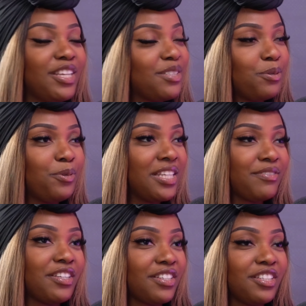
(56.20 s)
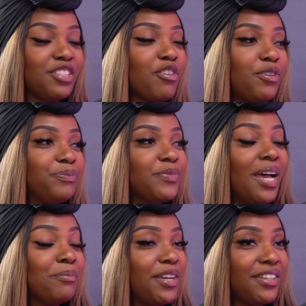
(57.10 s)
First of all, what is version control?
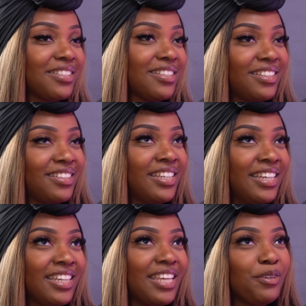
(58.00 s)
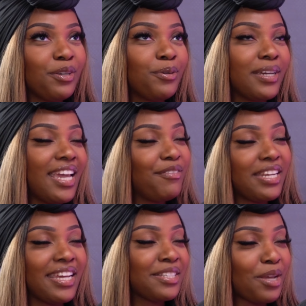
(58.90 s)
I'm going to give you a quick
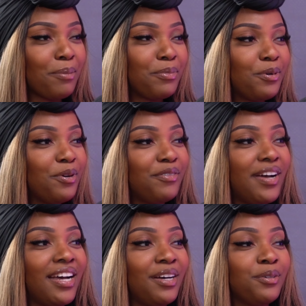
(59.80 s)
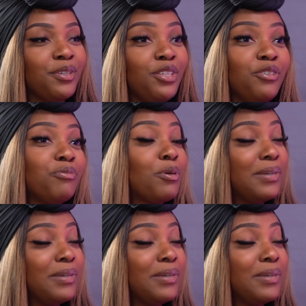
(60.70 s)
everyday example of how you've